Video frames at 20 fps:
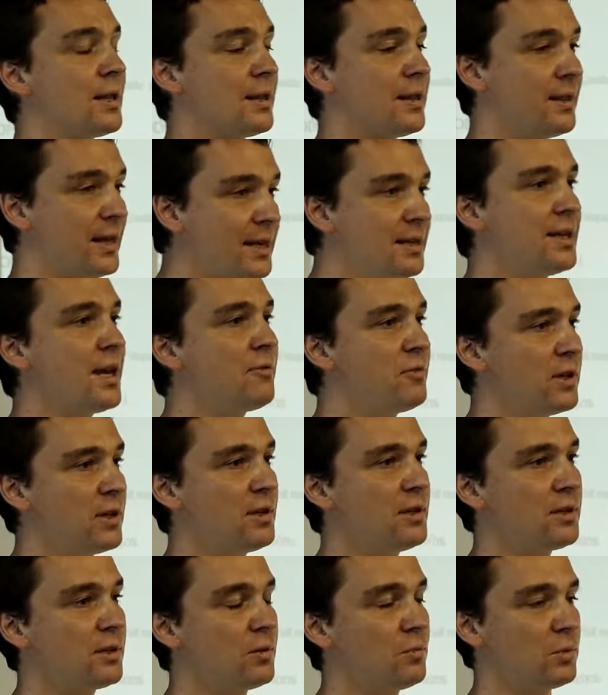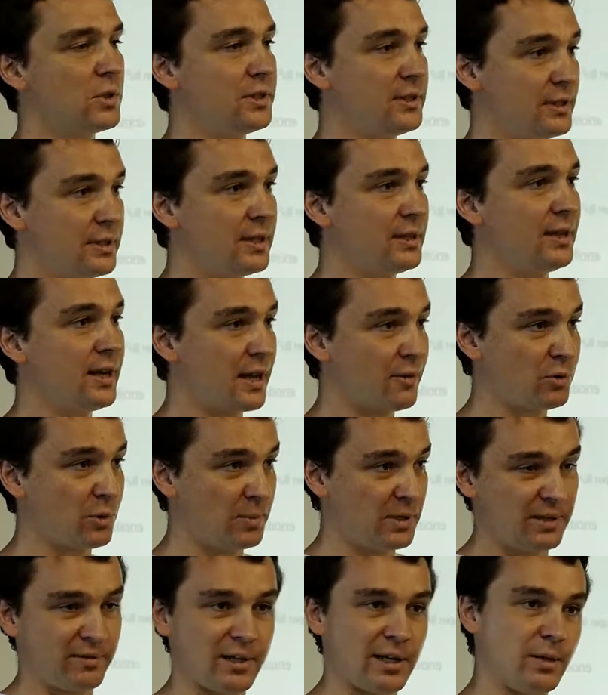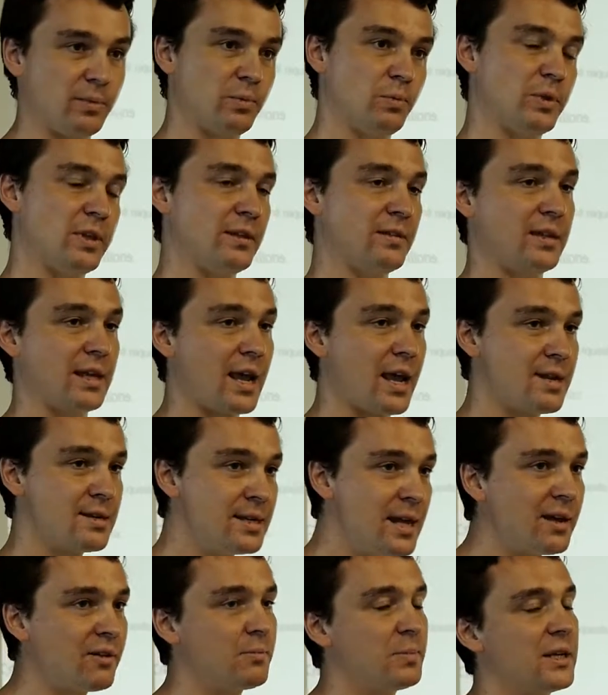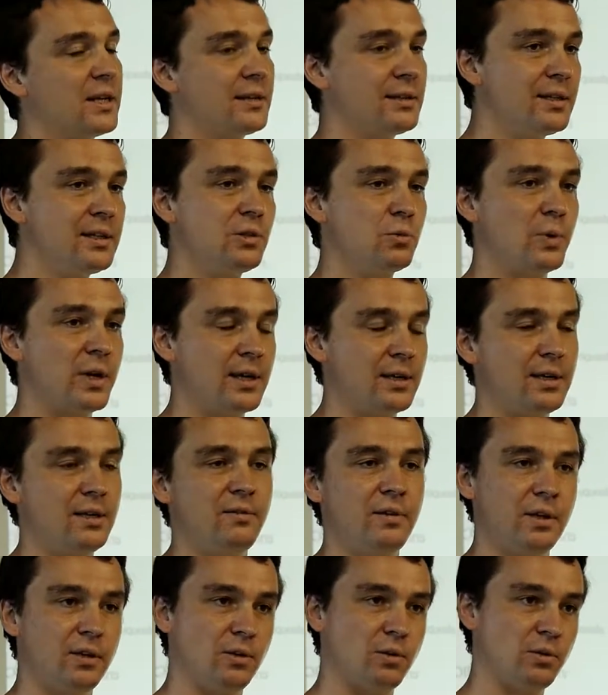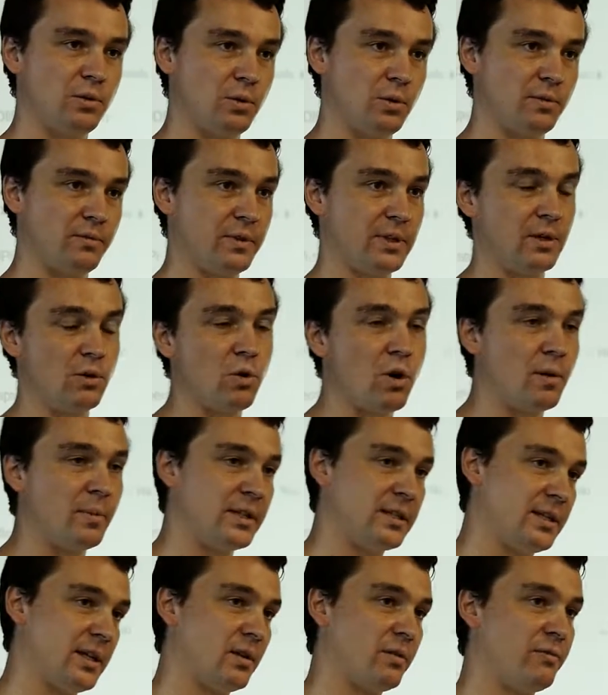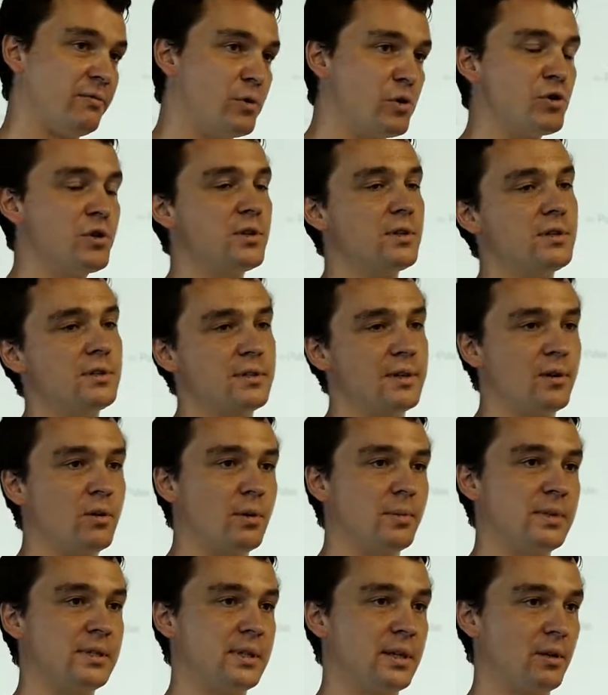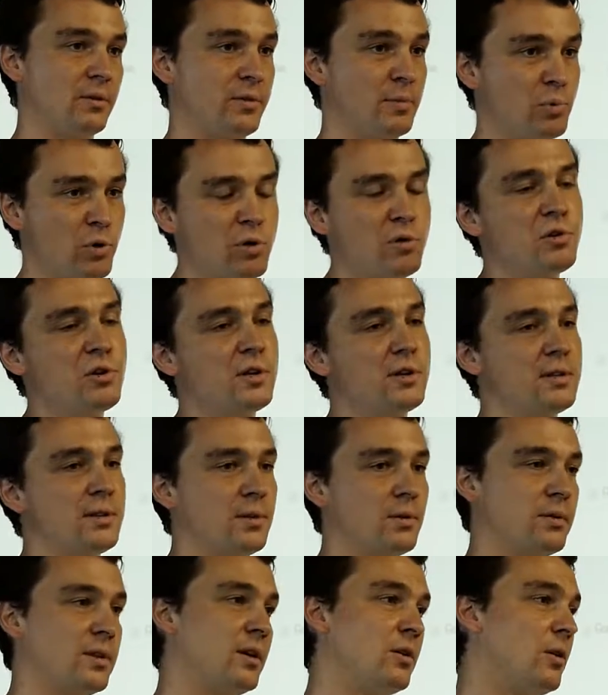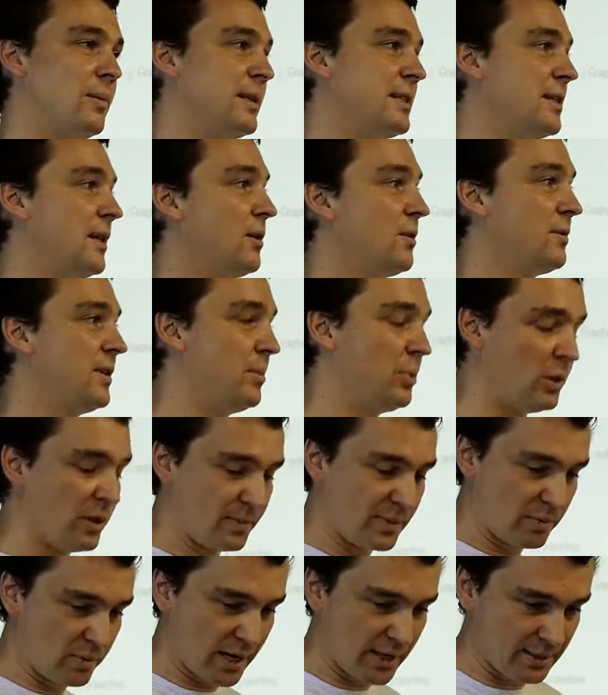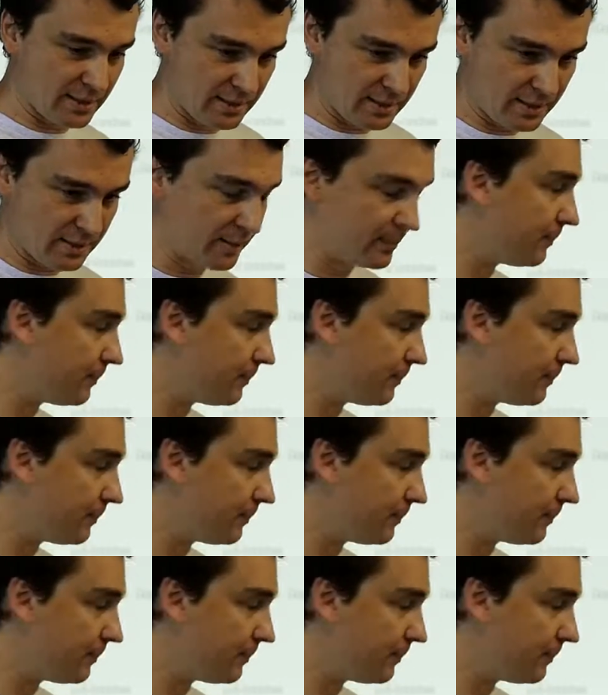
That definition will still have to be developed within the ASF, but at least we're giving you sort of the common set of versions, the common set of approaches, the common set of deployment practices.